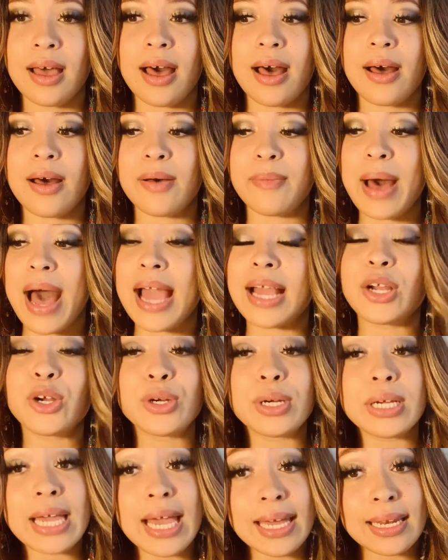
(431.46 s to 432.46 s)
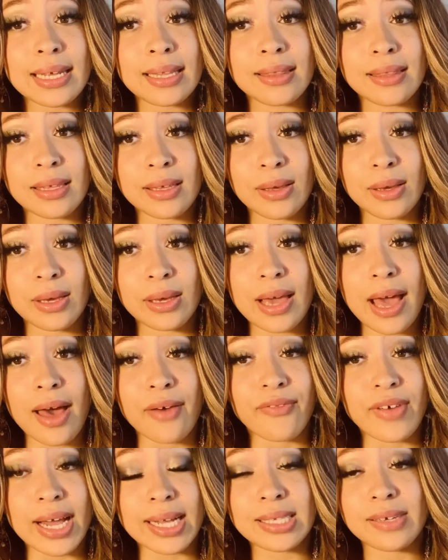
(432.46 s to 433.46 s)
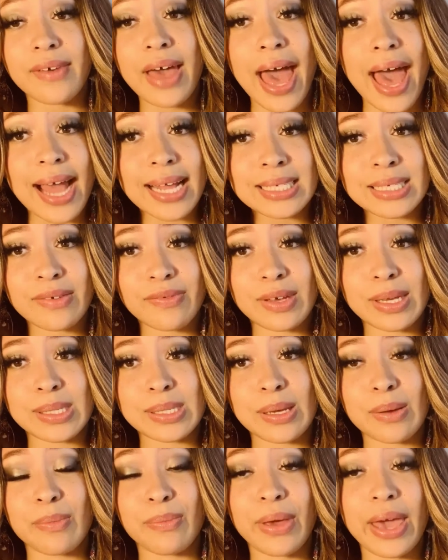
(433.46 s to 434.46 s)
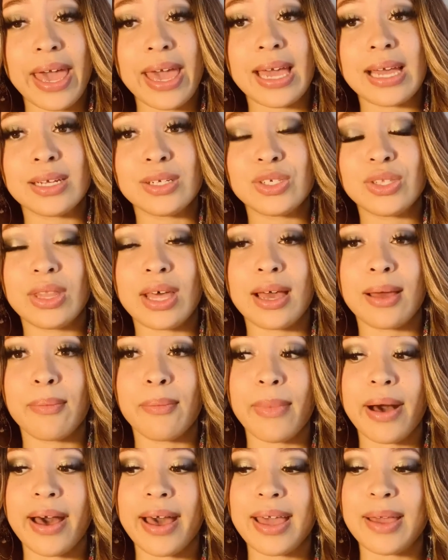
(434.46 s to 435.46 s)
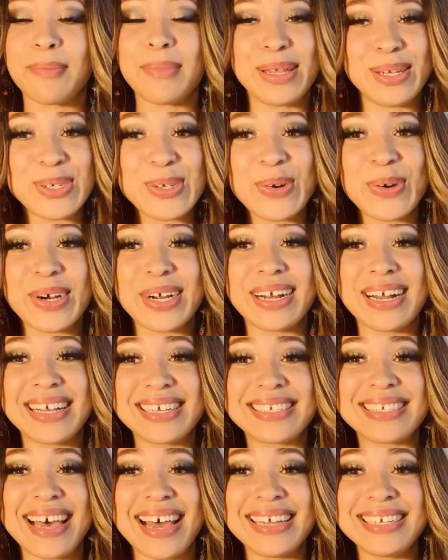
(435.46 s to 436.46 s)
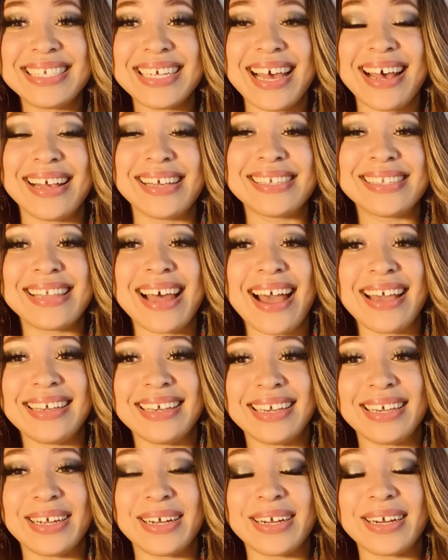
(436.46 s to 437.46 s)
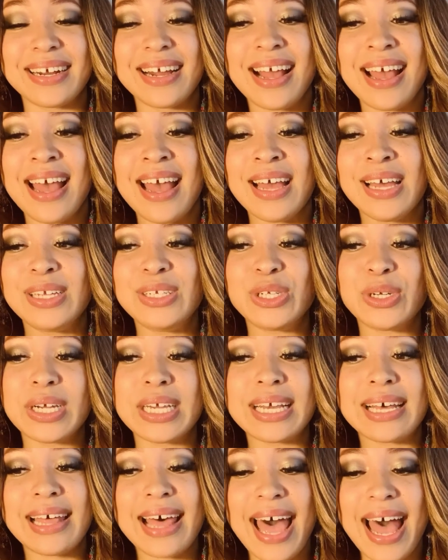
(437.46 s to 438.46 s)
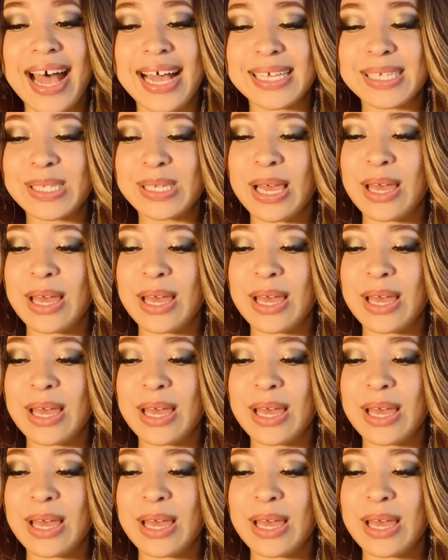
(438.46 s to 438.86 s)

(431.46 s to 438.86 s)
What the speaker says: I created the effective activism page that my mentor assigned to us that year during class.